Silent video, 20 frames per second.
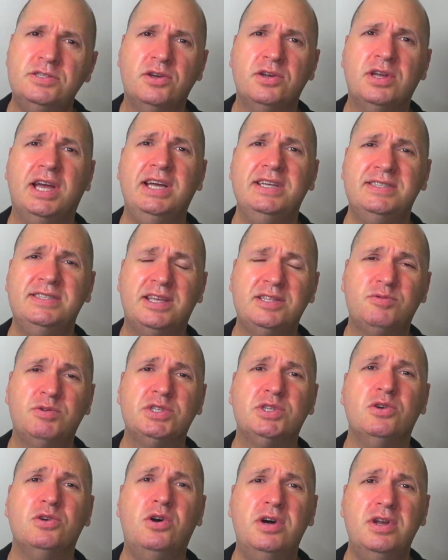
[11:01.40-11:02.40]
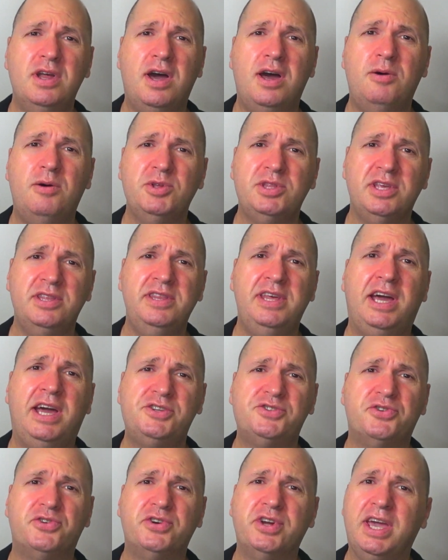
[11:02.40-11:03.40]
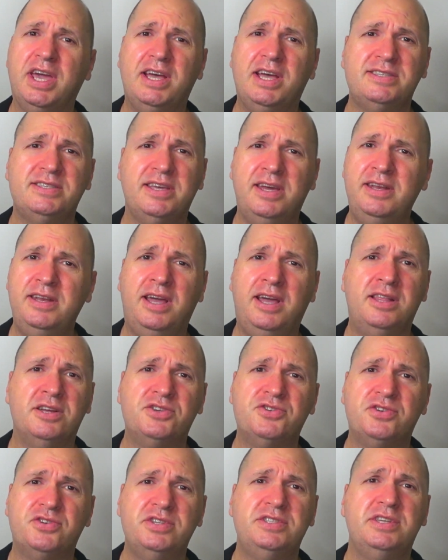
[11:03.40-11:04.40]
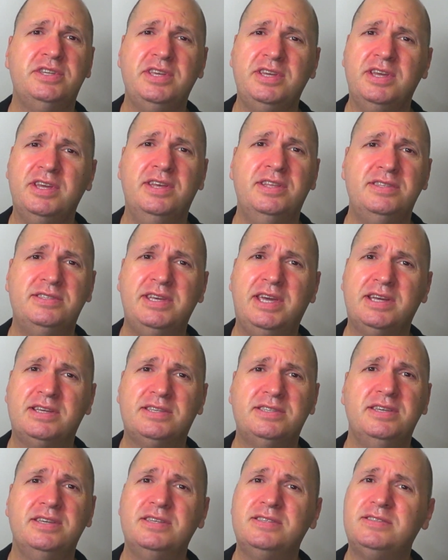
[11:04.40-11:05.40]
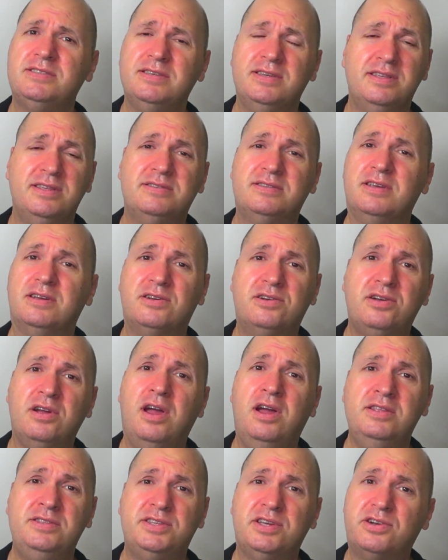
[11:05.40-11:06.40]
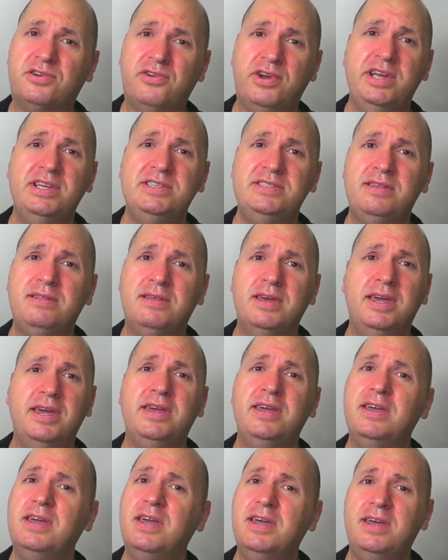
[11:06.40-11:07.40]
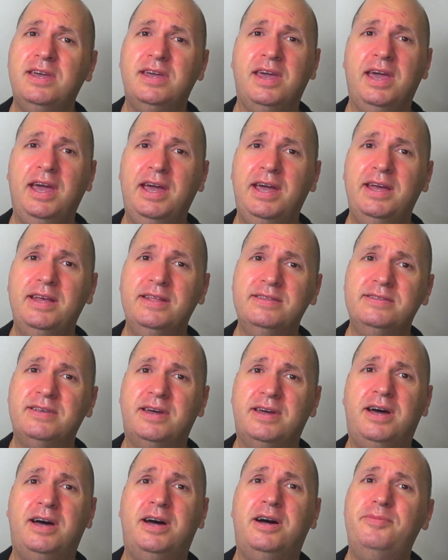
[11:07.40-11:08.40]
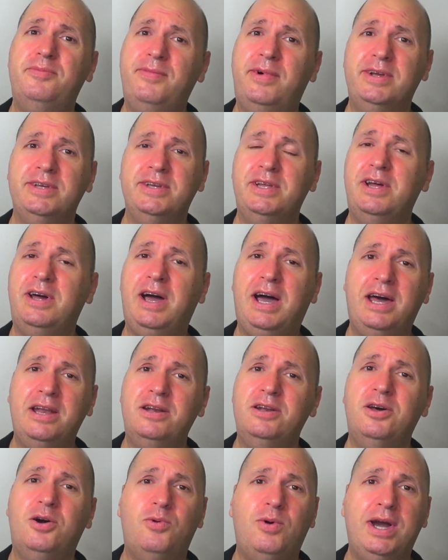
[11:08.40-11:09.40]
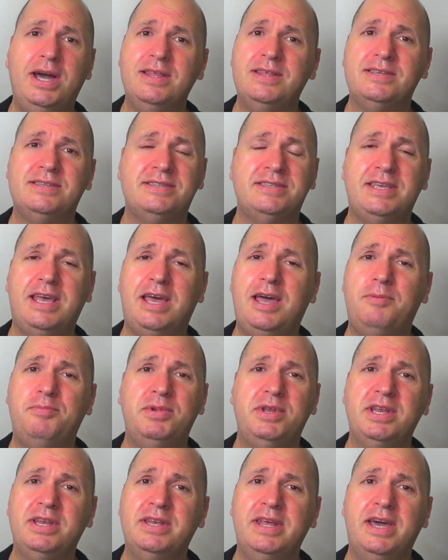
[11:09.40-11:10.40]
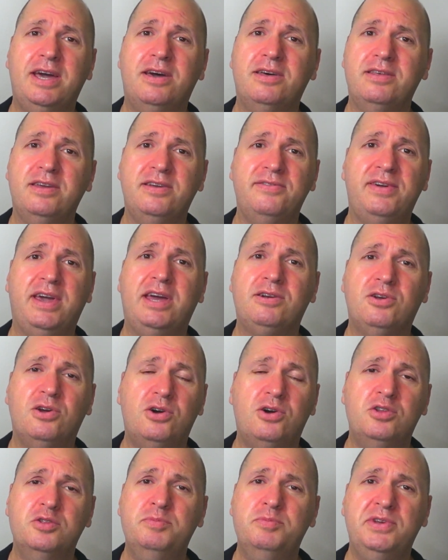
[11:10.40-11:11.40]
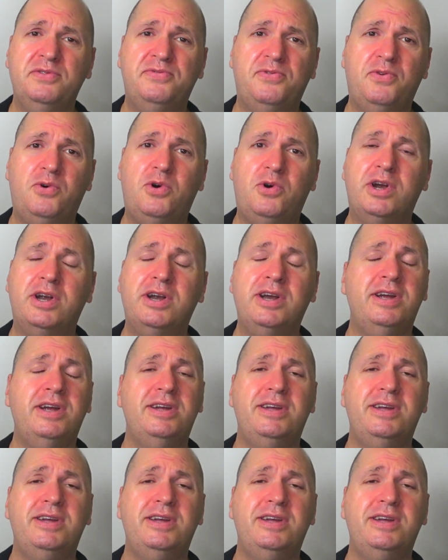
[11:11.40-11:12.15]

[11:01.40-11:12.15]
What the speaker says: So guys, that's what's going on with the natural gas and electricity in Texas. It's a crazy thing. And I don't know why this is happening now. They've had cold before.